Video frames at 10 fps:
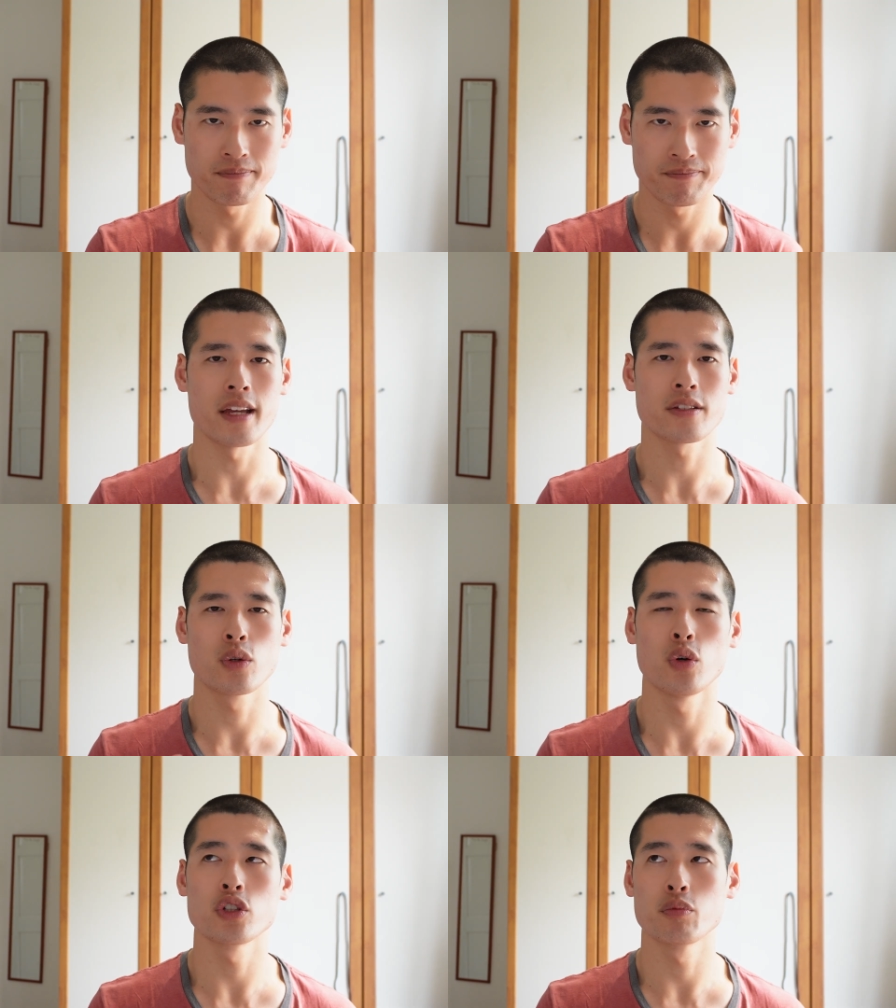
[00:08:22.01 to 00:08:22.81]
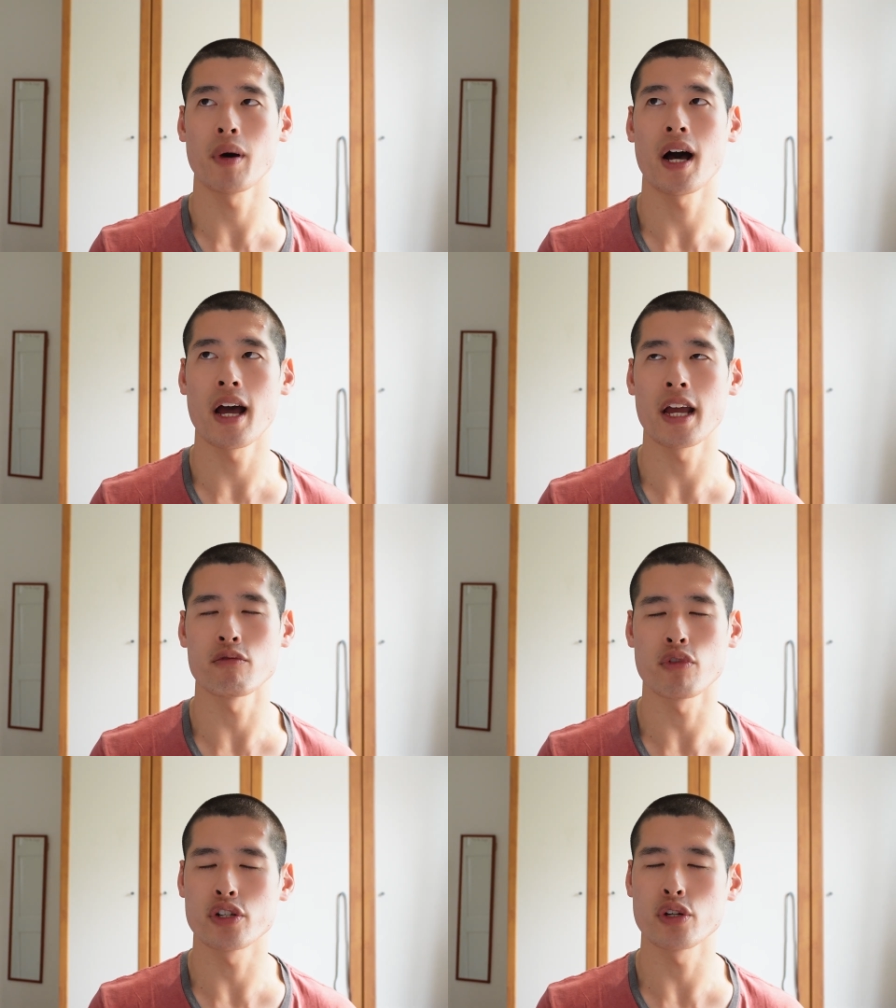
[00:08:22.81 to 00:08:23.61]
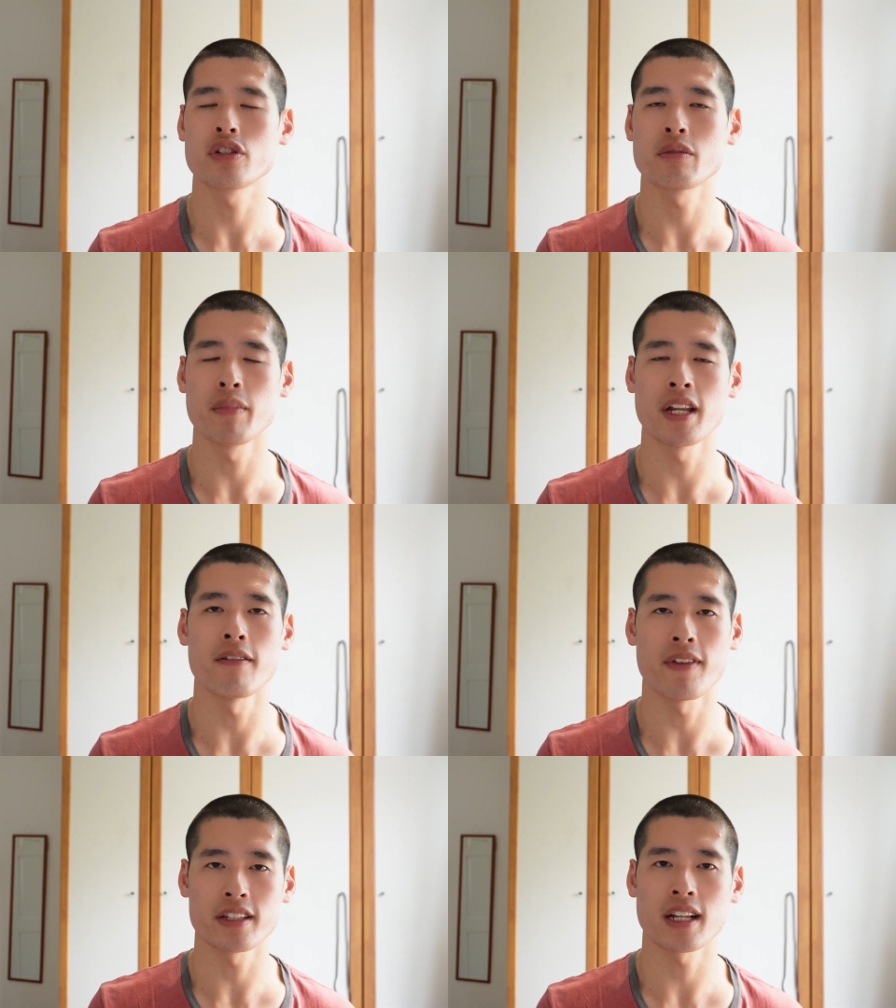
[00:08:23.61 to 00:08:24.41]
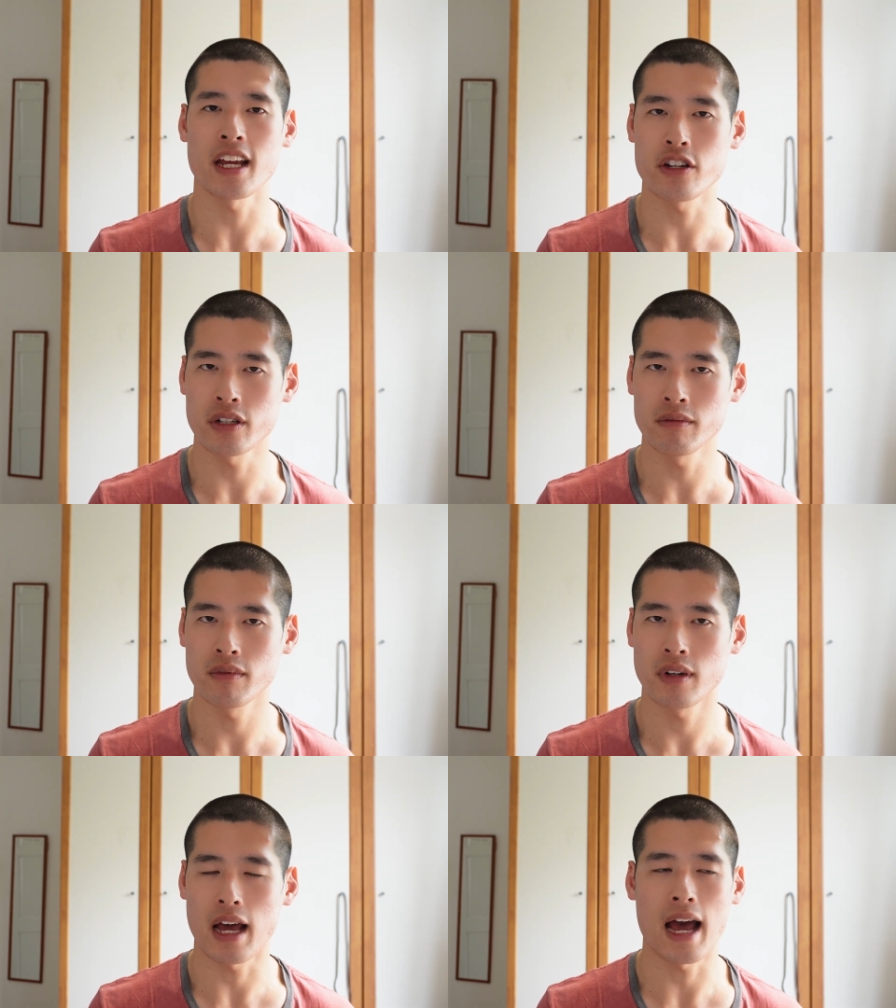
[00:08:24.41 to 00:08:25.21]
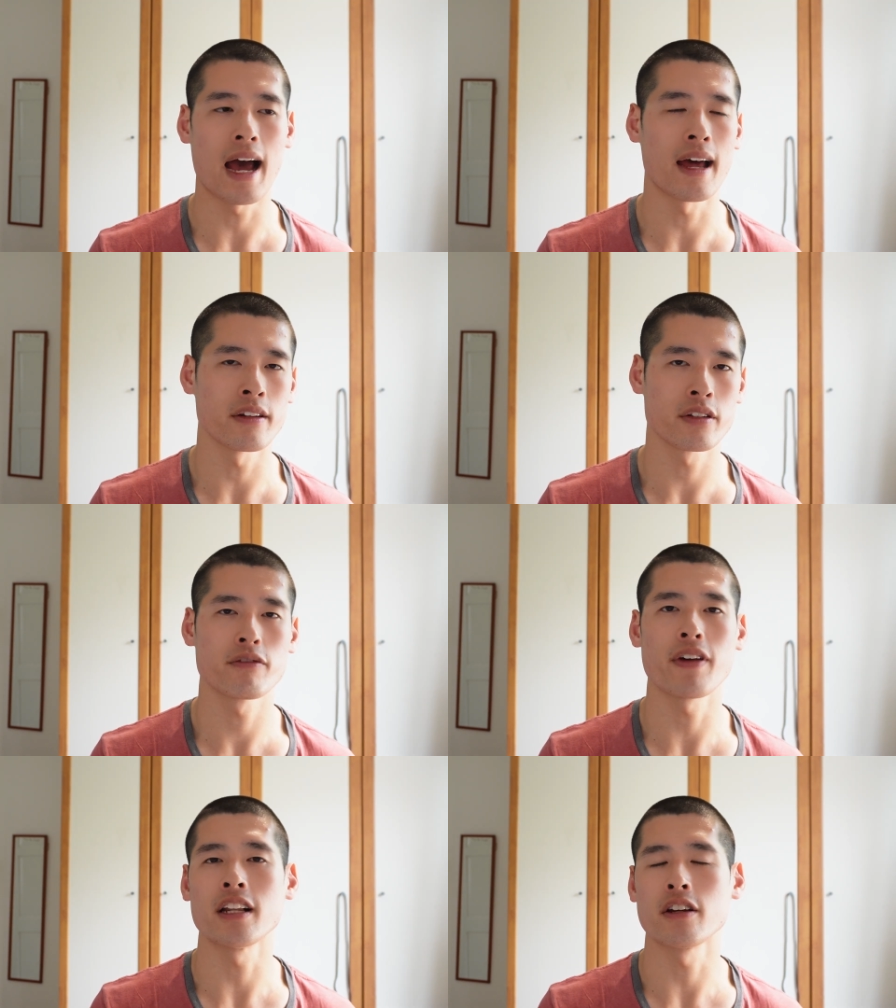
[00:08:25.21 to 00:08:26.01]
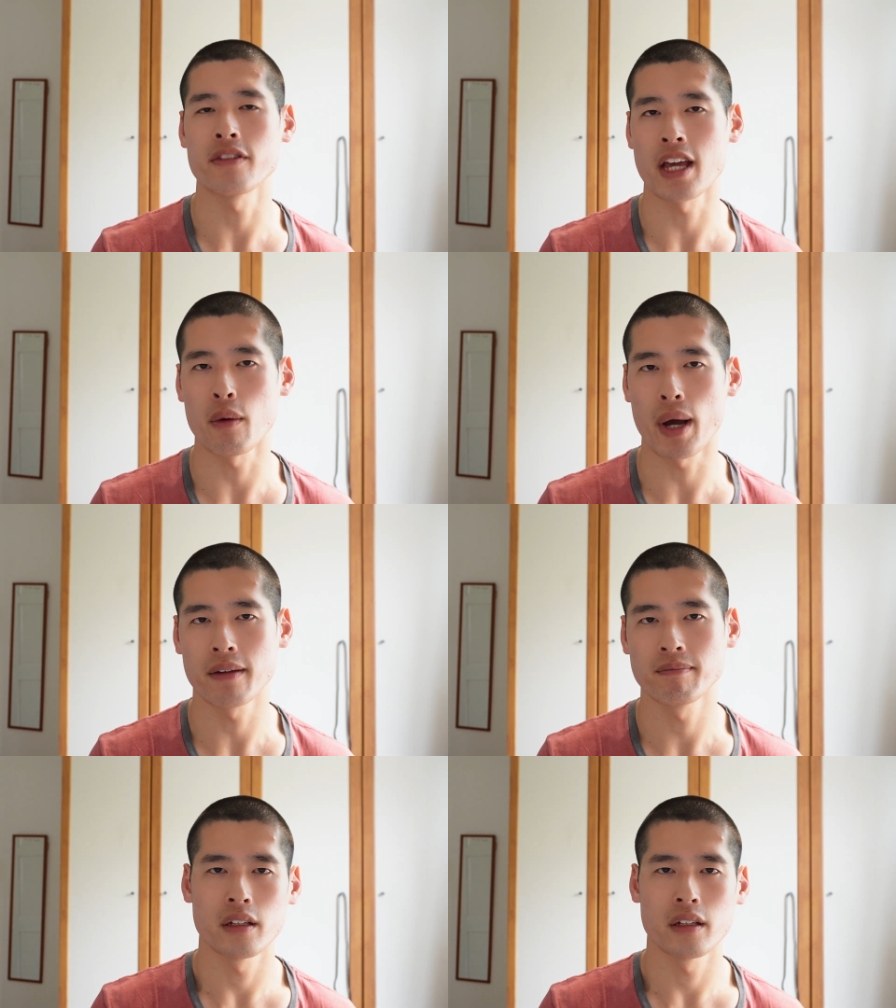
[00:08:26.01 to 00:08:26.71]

It is caused by reduced minute ventilation and failure of the airway.